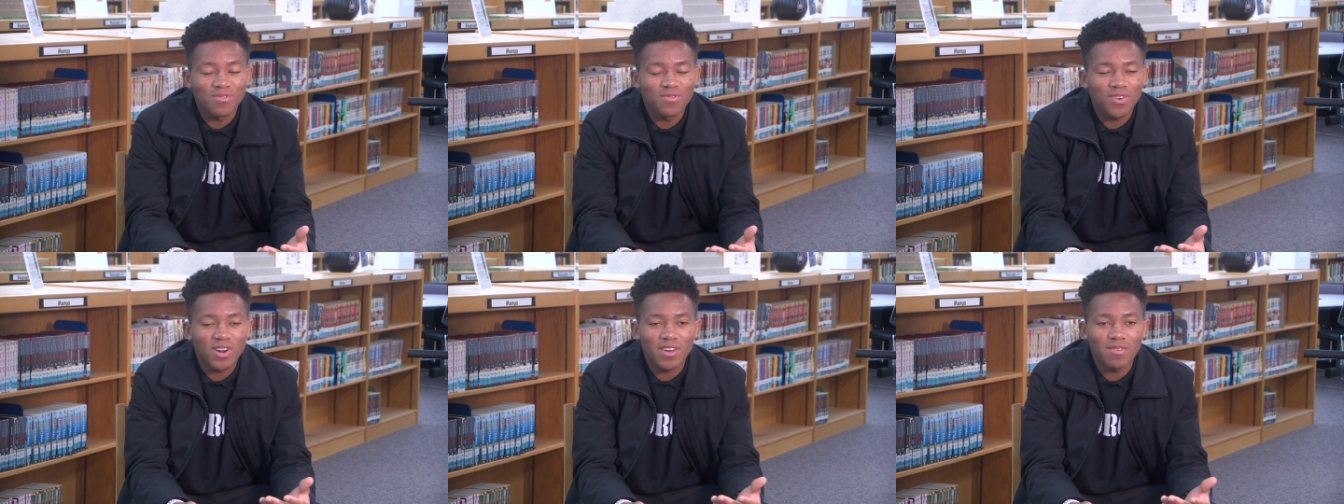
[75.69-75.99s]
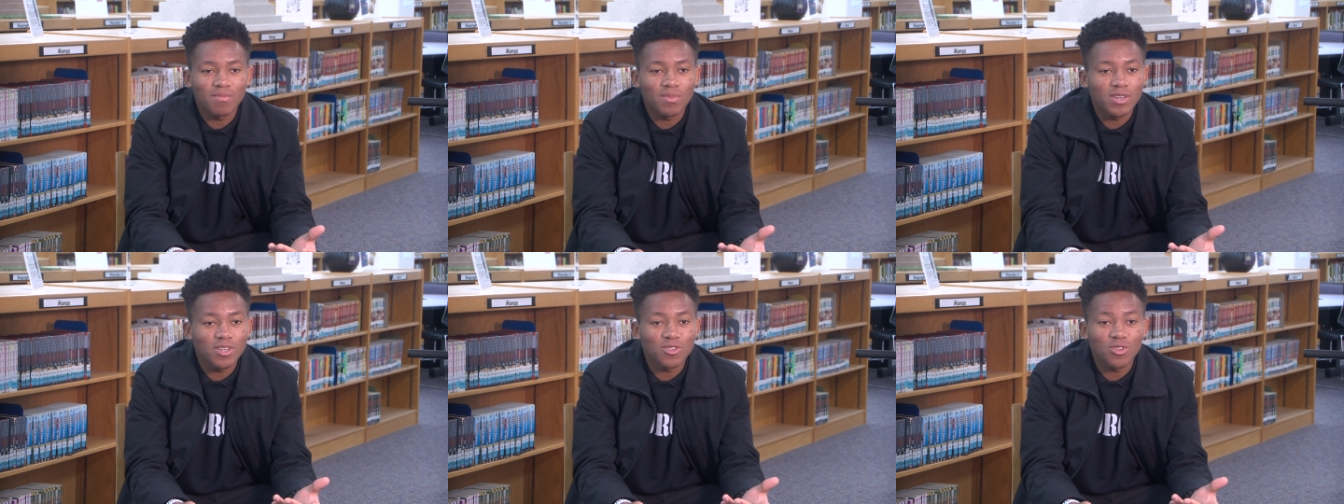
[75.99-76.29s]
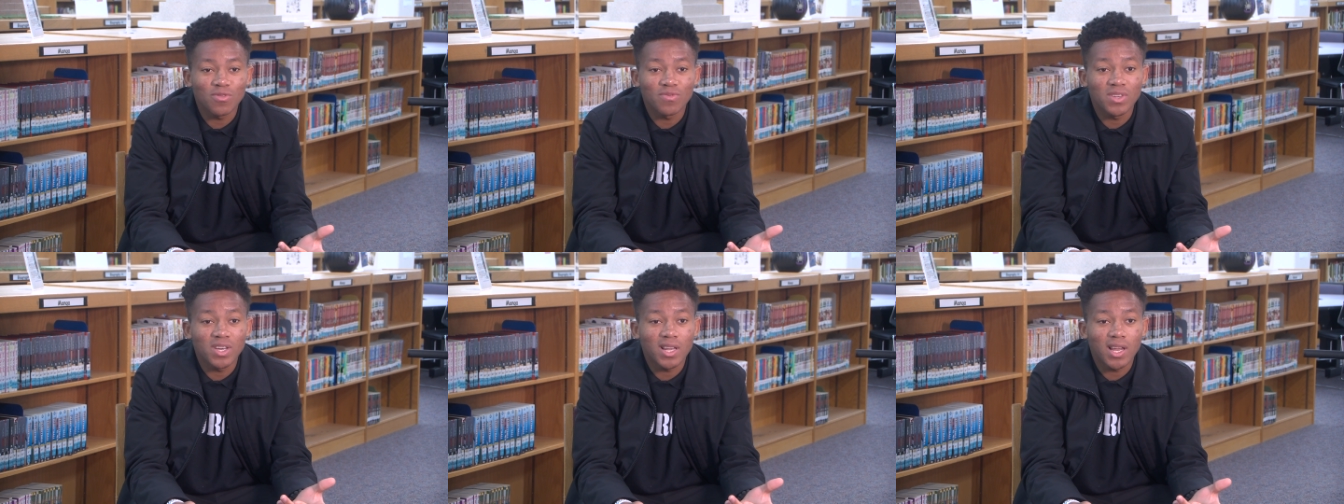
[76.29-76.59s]
5 minutes
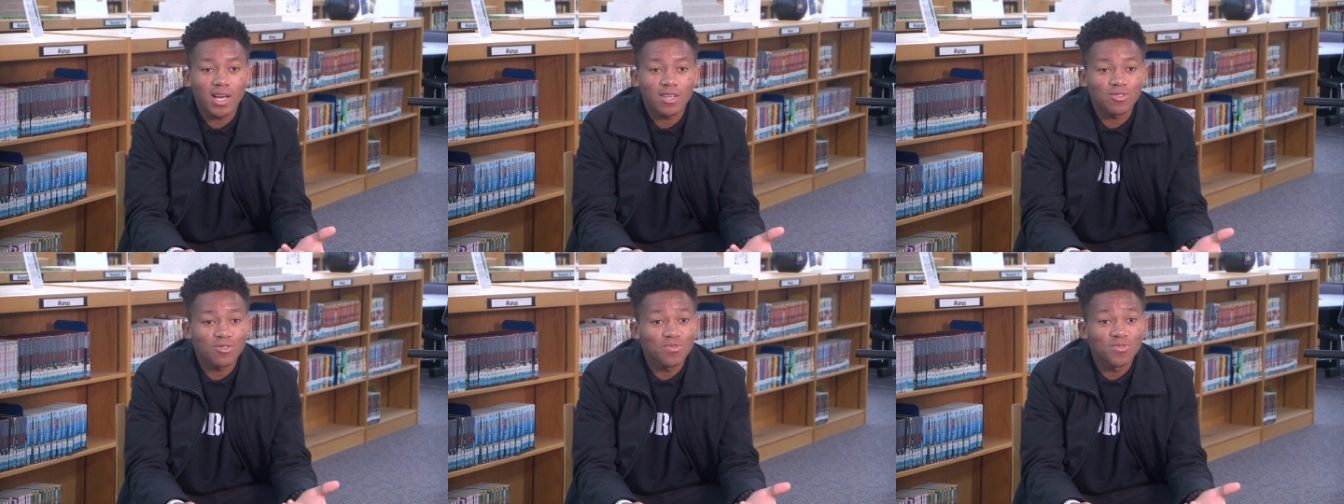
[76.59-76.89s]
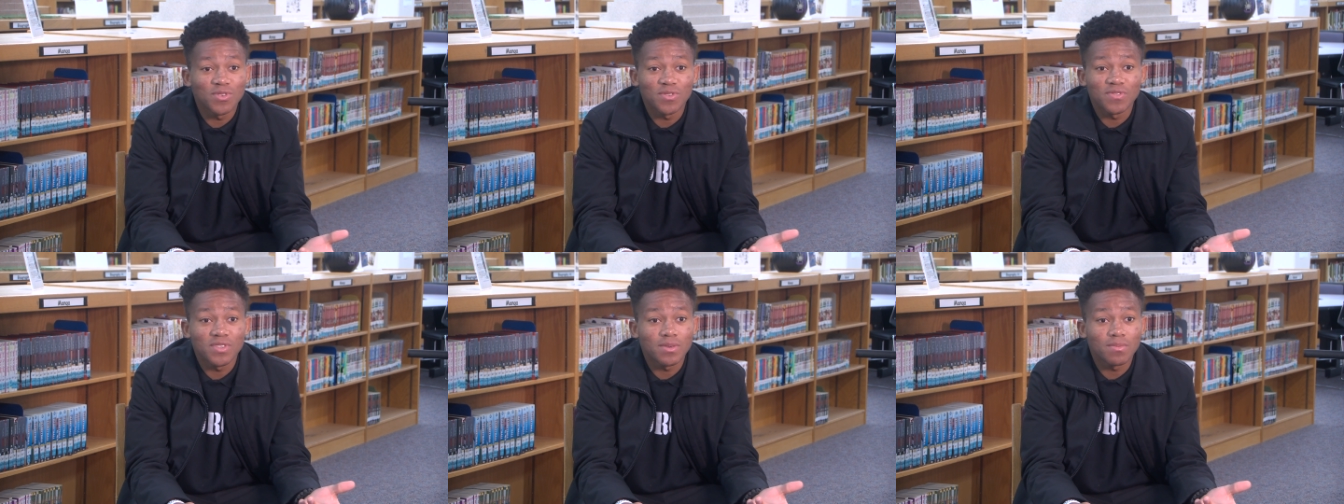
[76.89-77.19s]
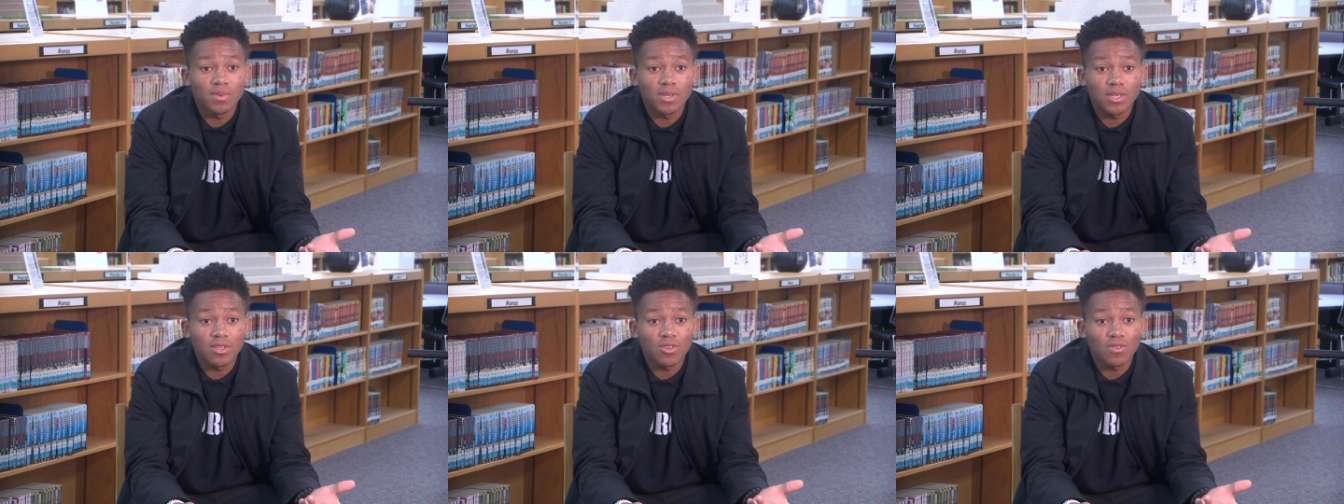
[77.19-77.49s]
of the class or
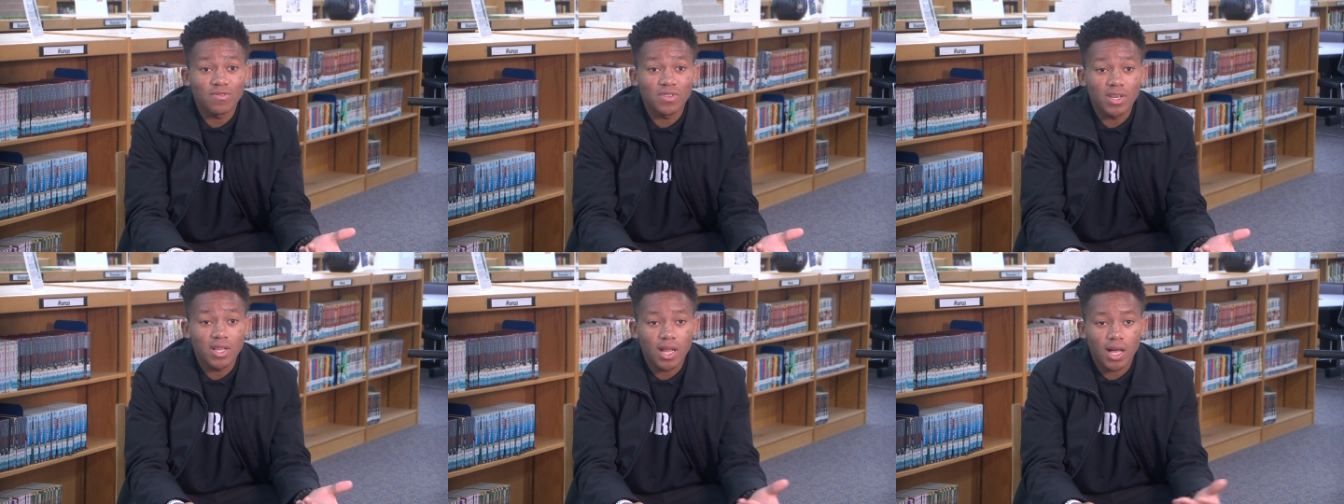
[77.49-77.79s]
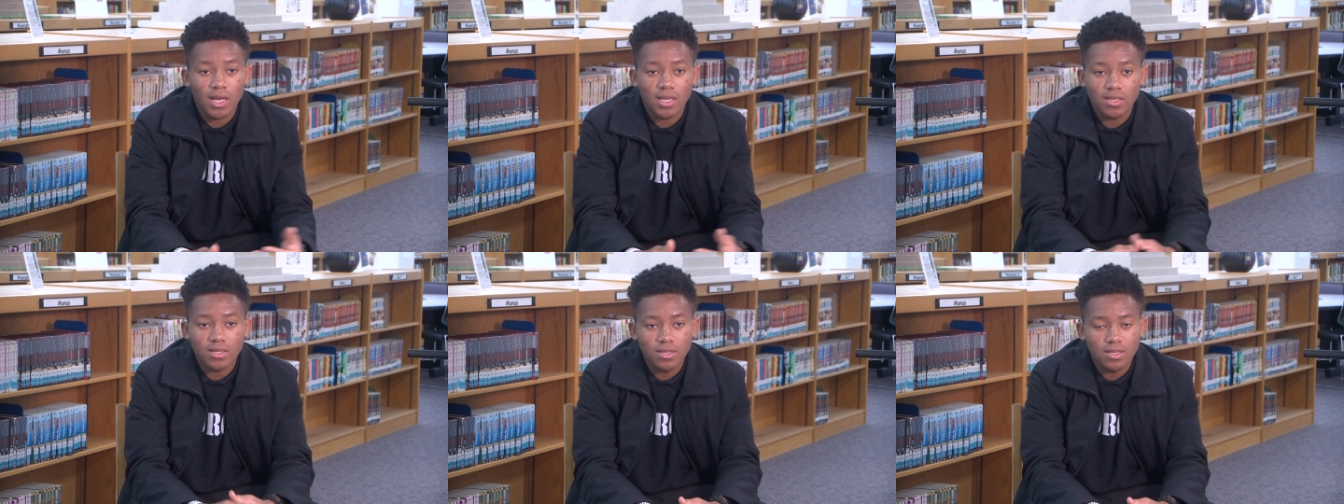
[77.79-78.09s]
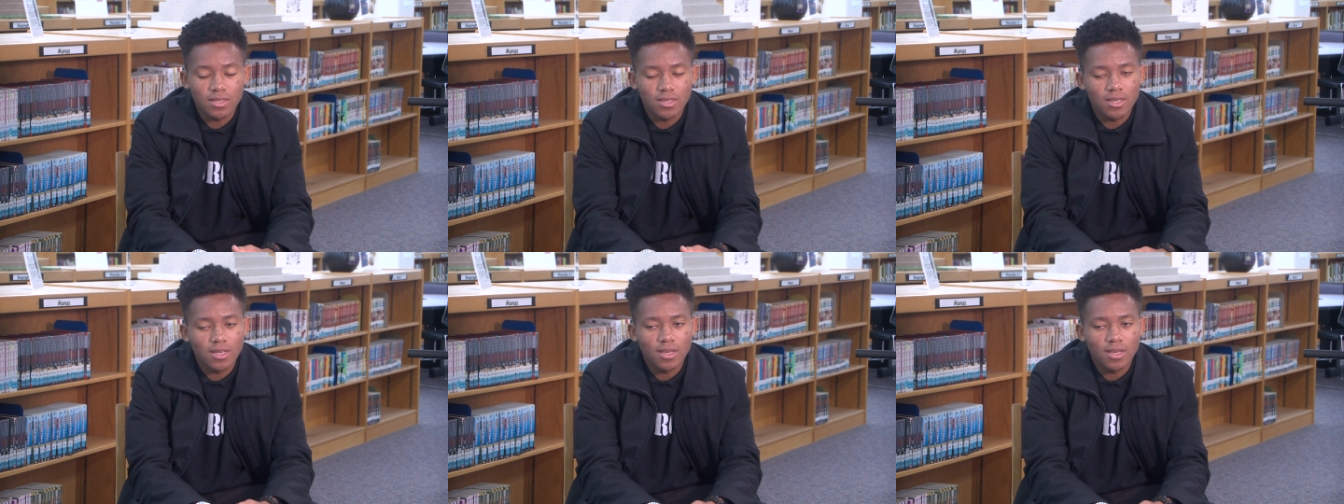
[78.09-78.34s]
15 minutes of the class.